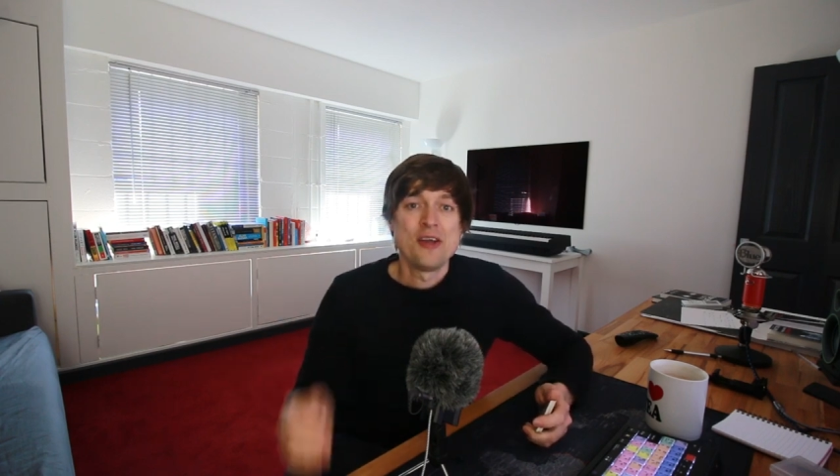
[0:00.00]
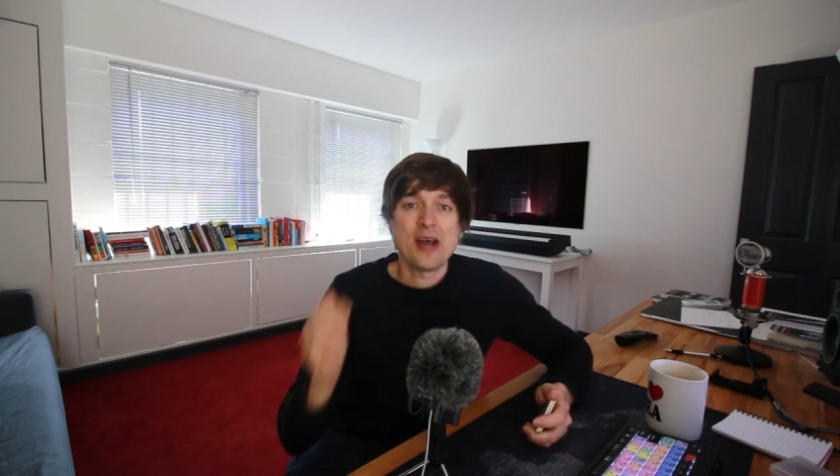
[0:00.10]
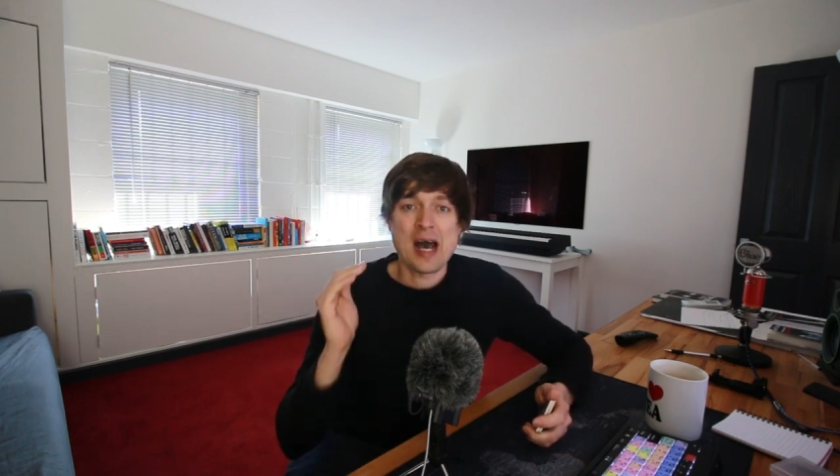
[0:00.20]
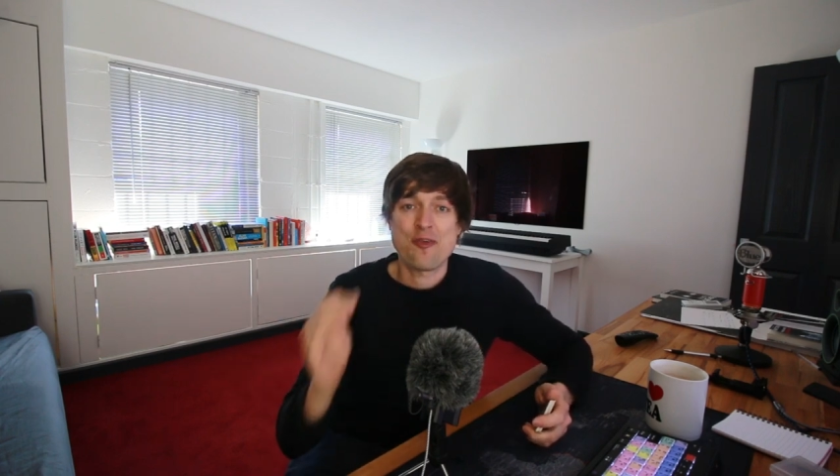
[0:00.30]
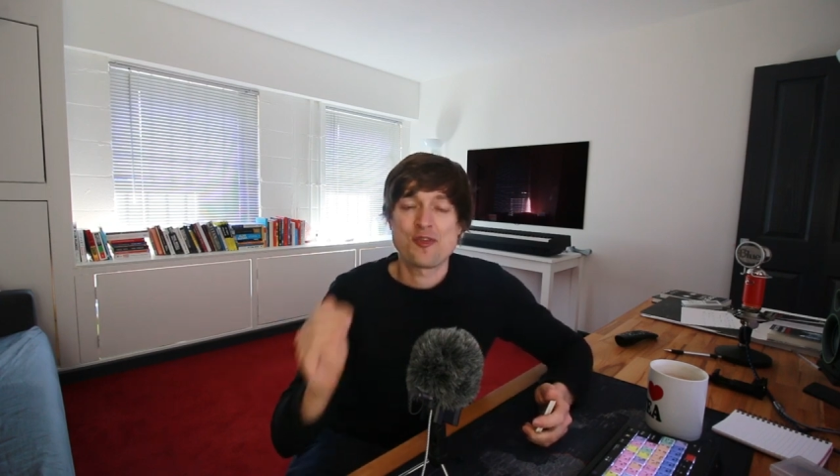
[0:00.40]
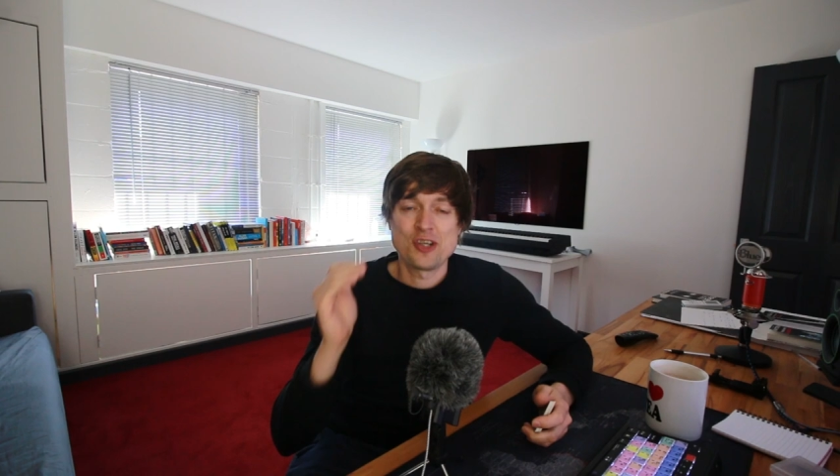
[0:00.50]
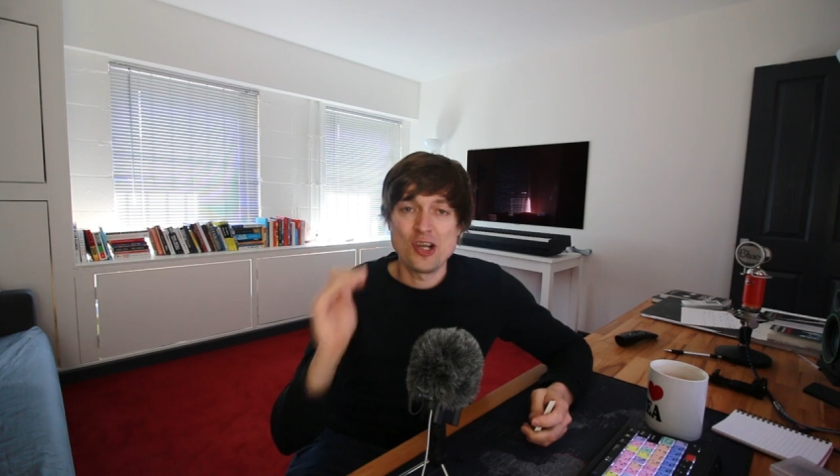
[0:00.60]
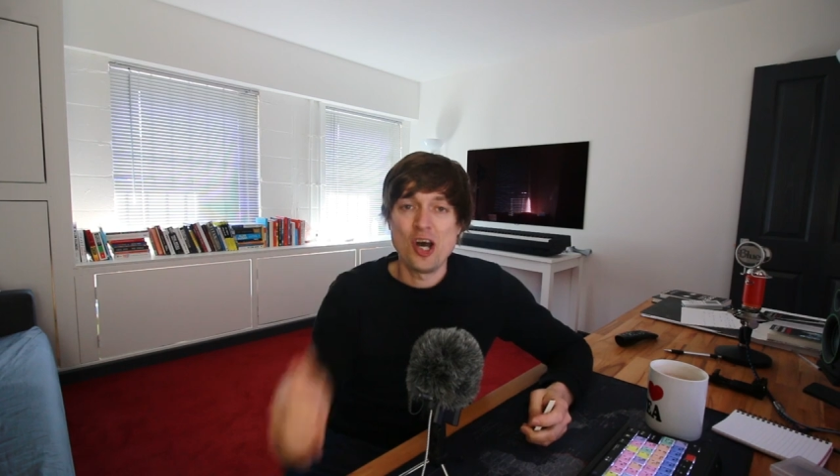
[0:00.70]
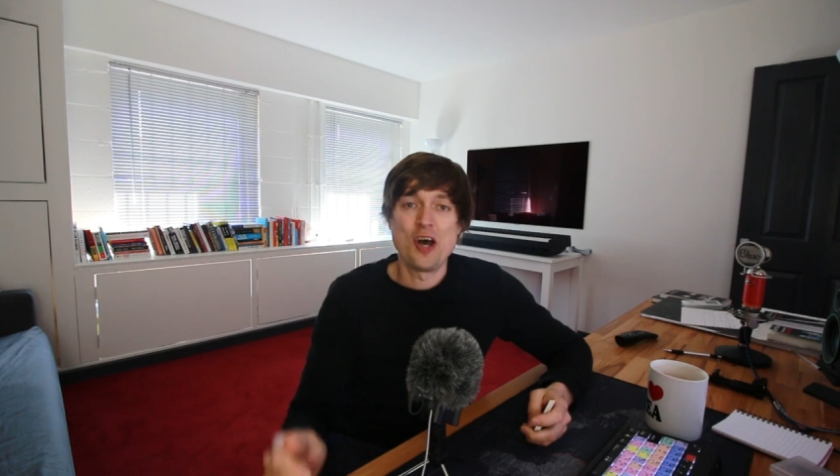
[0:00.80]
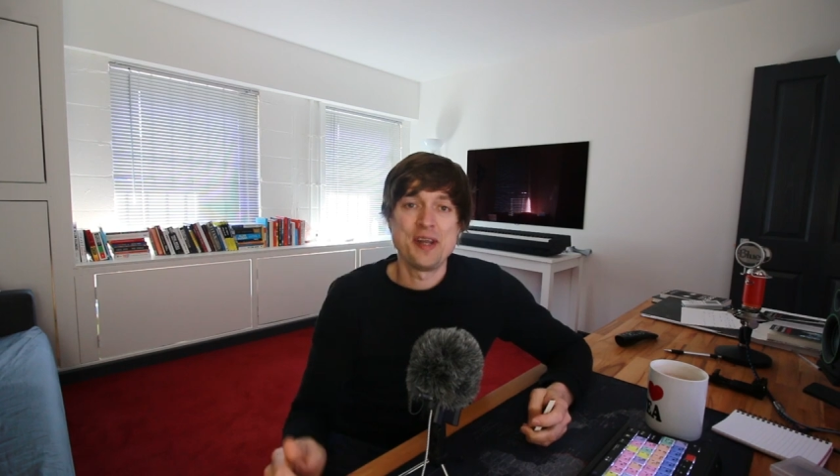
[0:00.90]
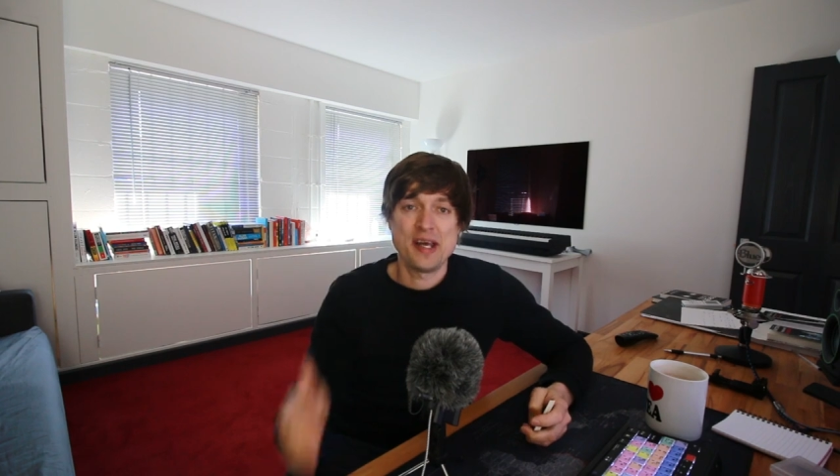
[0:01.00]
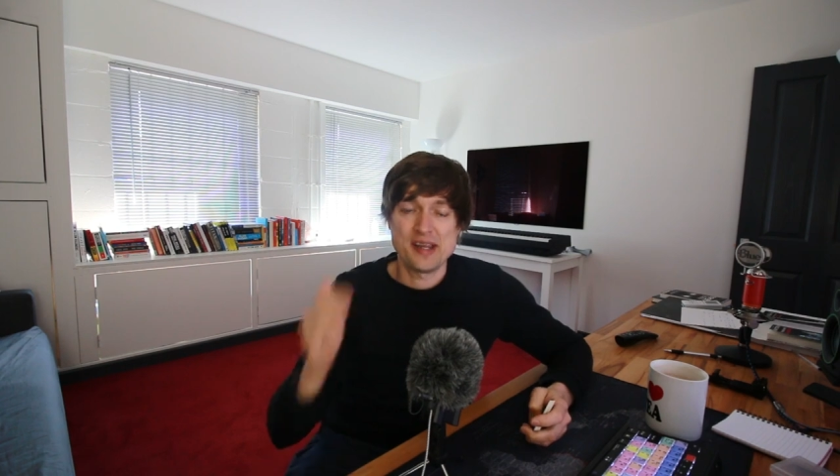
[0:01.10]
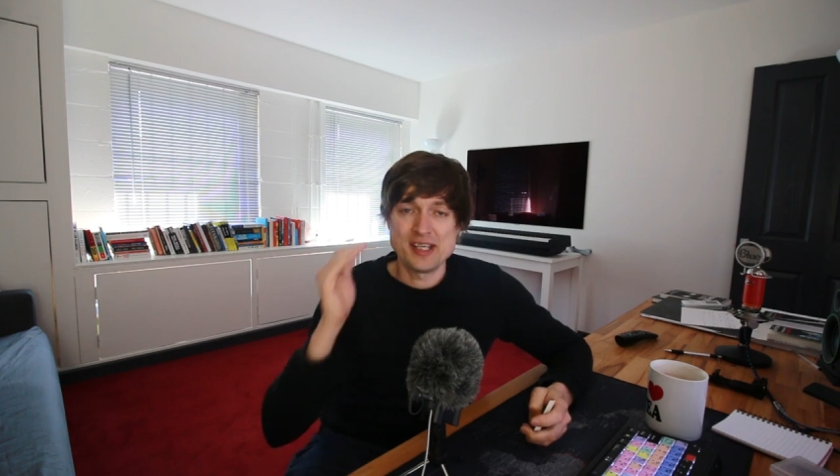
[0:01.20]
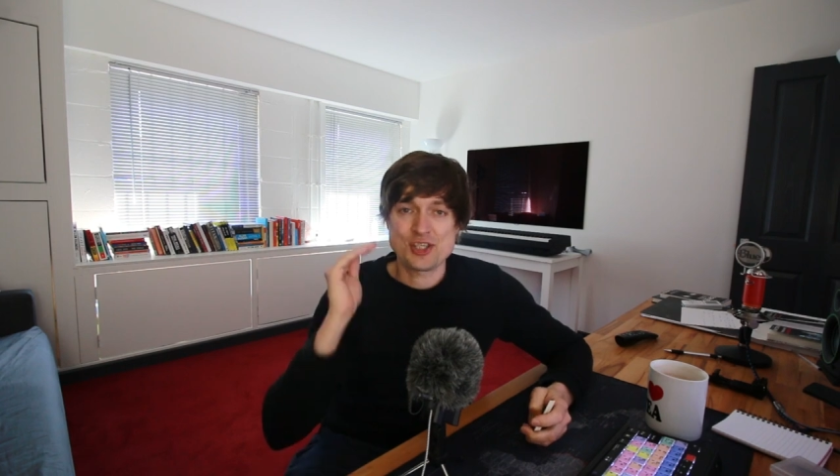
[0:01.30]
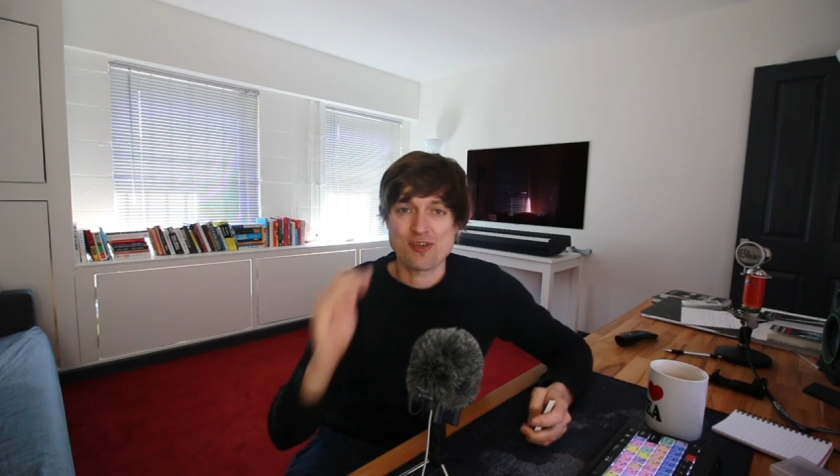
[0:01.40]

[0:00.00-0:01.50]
you have to learn these